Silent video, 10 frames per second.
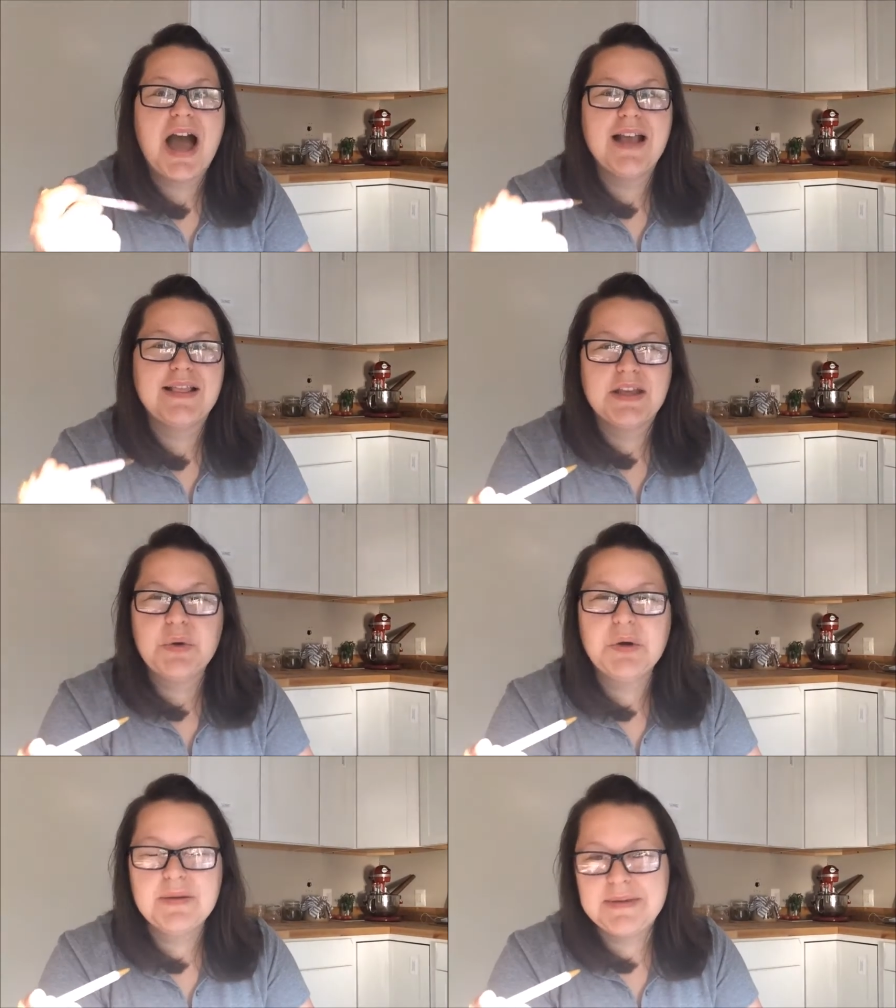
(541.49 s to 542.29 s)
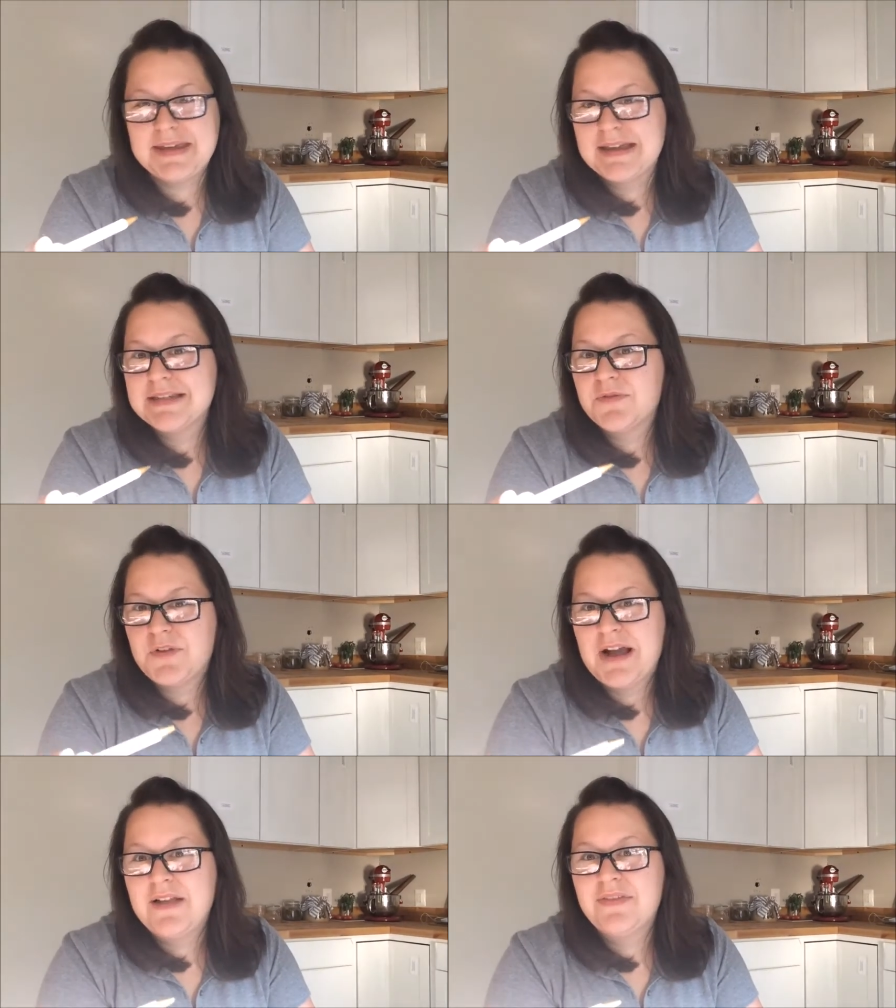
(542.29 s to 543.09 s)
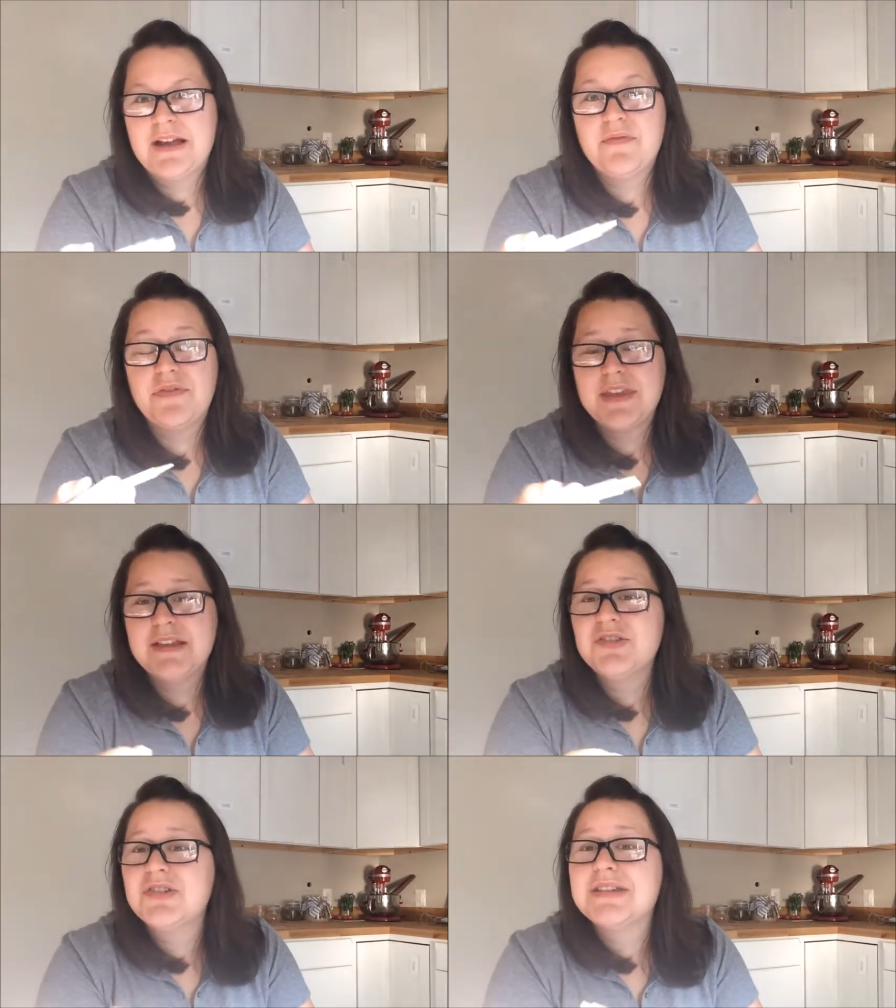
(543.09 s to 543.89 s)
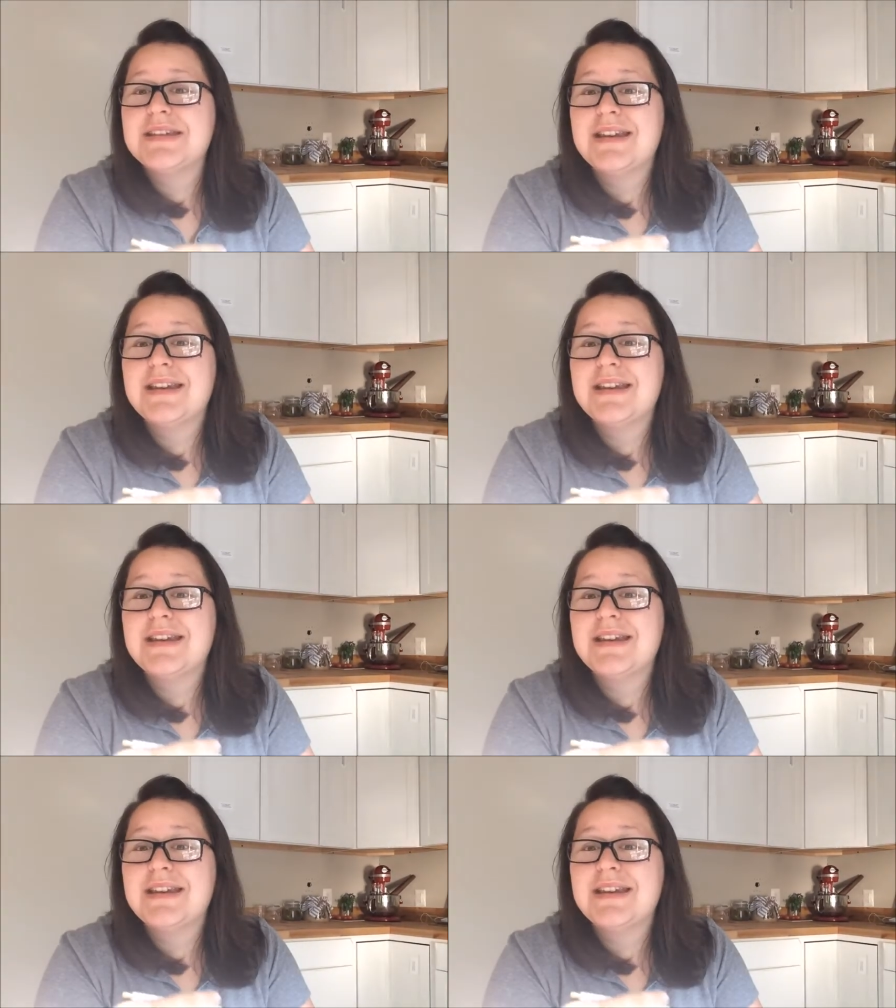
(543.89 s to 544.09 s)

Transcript: I think we're going to begin to find that things just